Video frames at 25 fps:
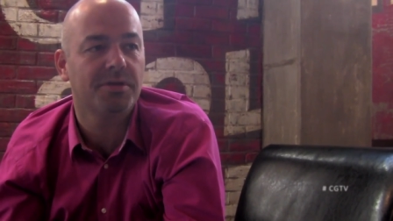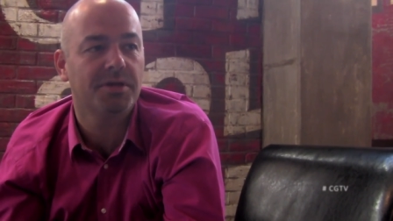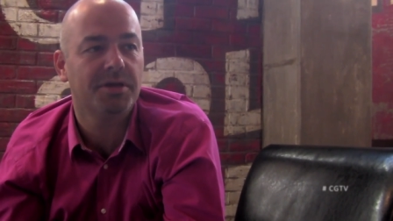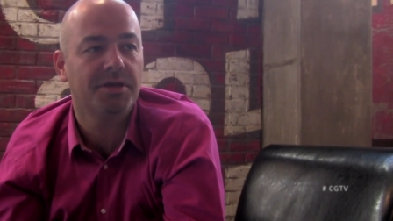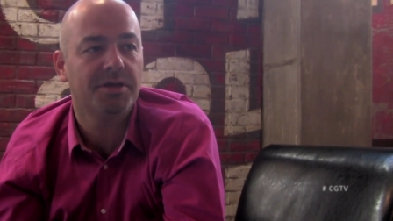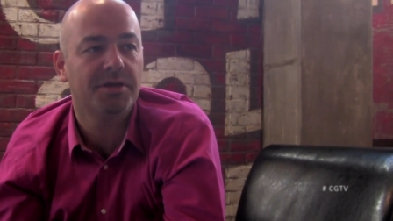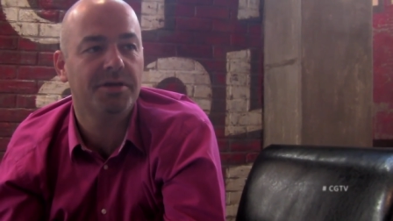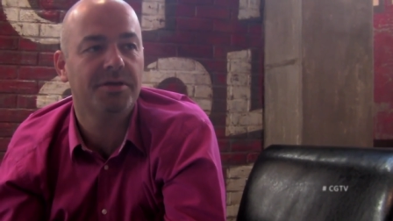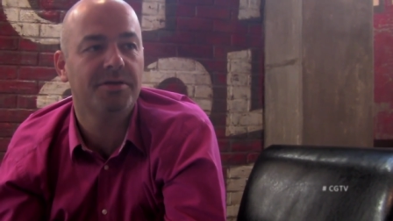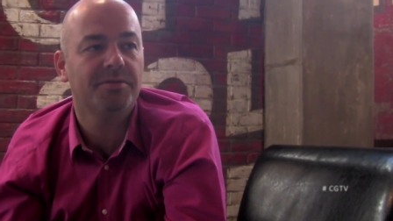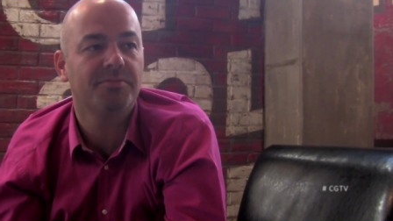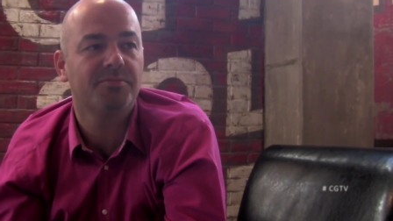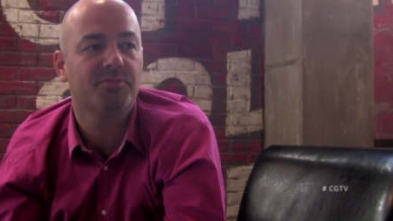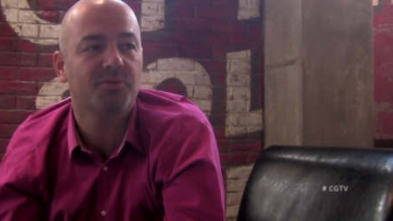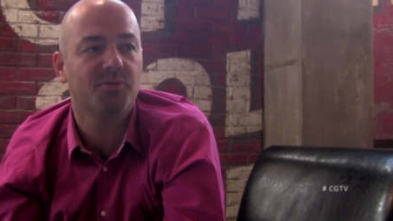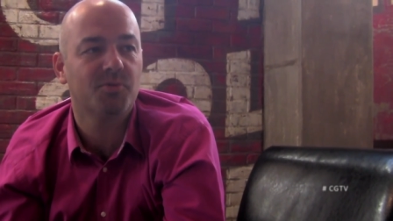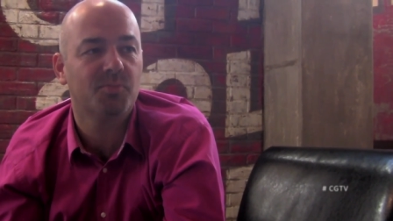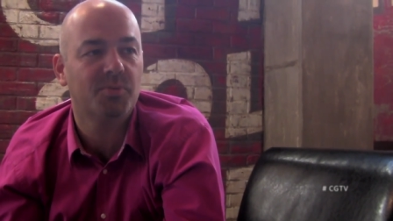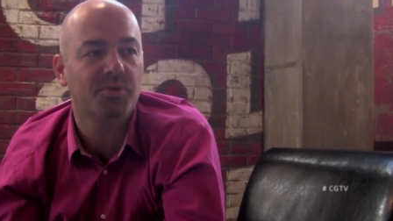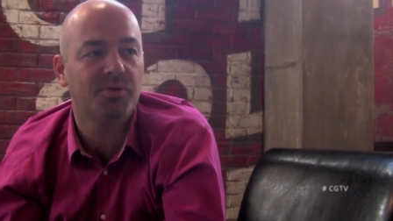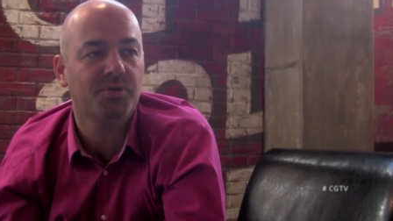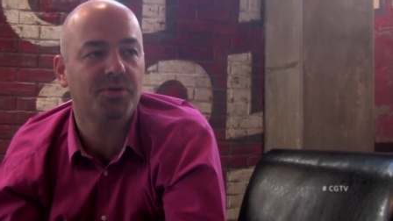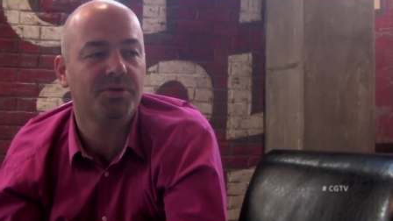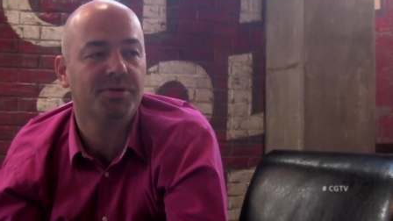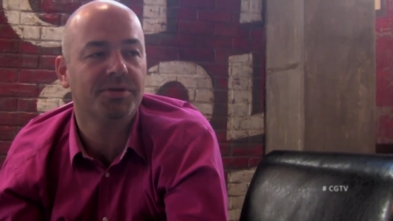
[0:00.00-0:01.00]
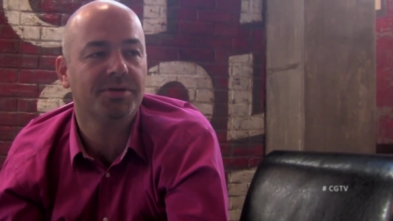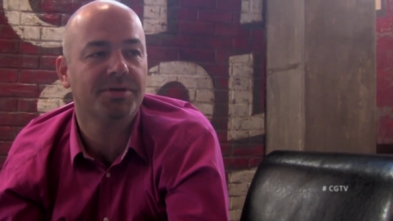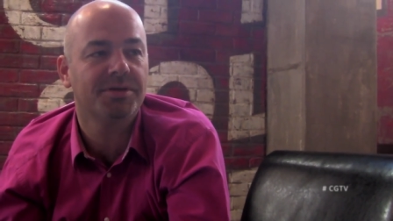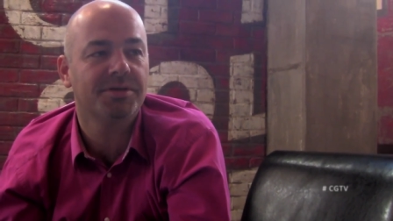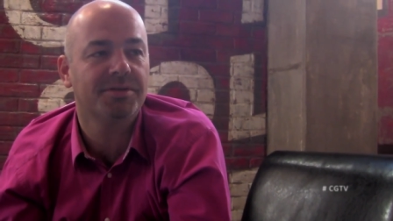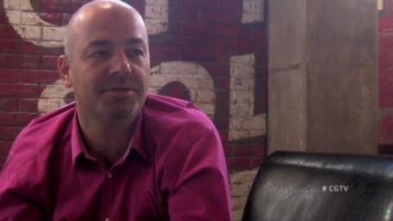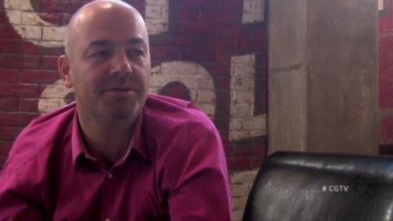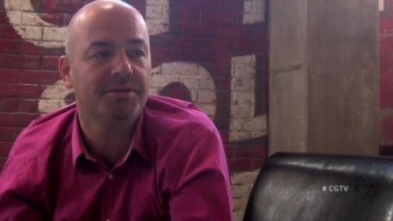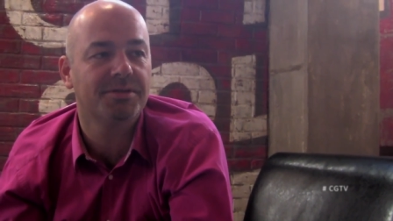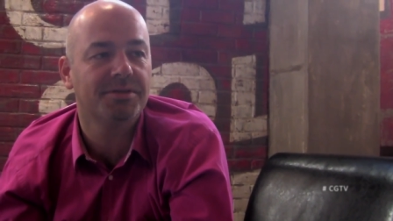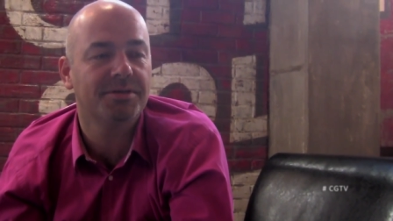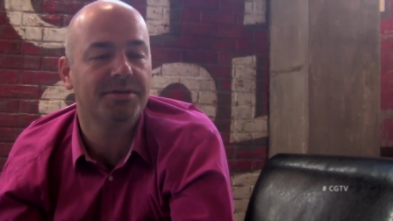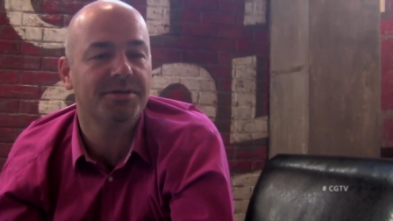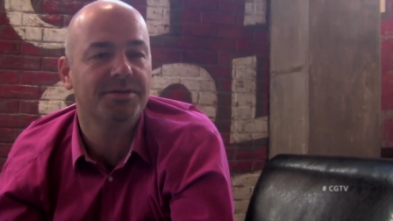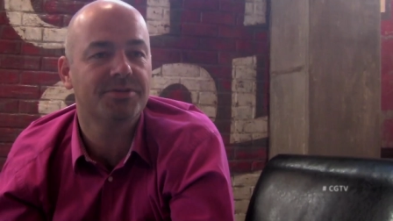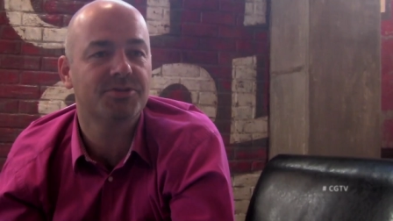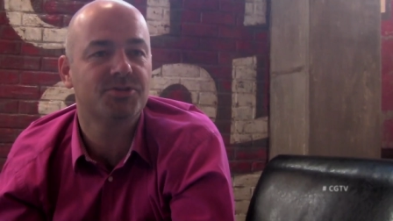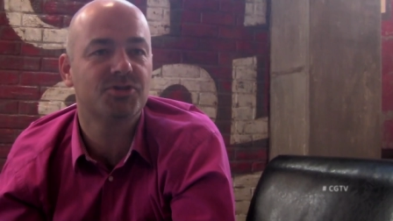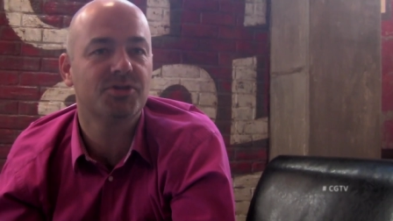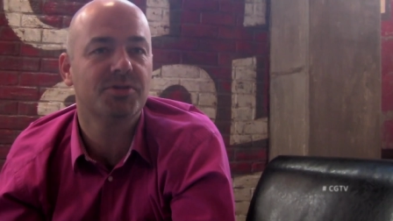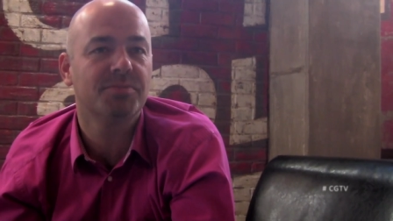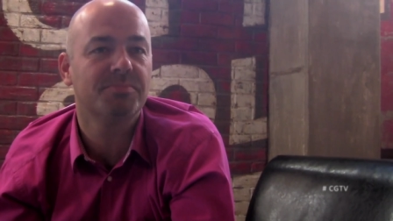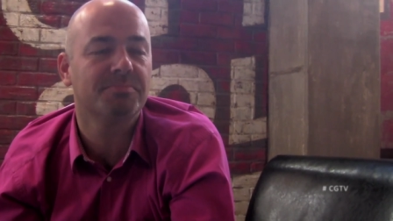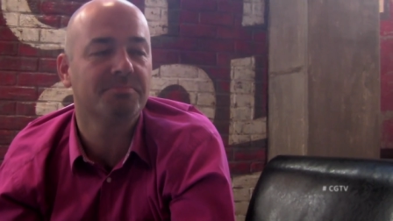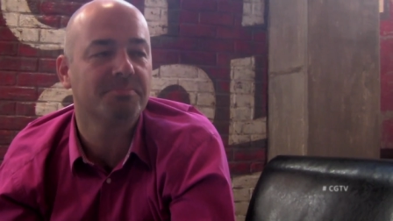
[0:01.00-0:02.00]
uh, for the building and the
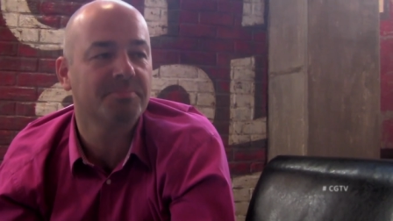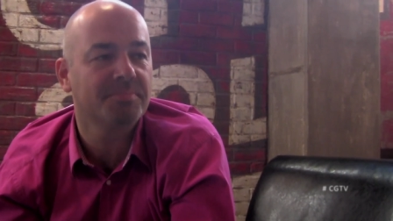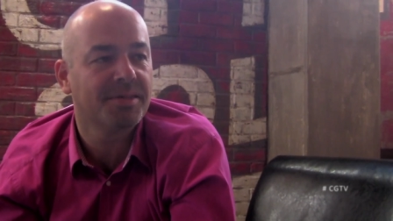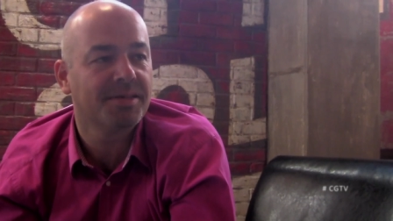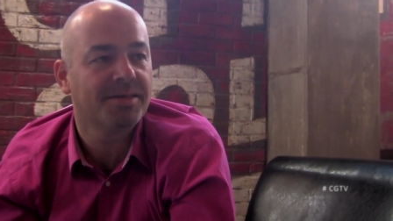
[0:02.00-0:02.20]
uh, gym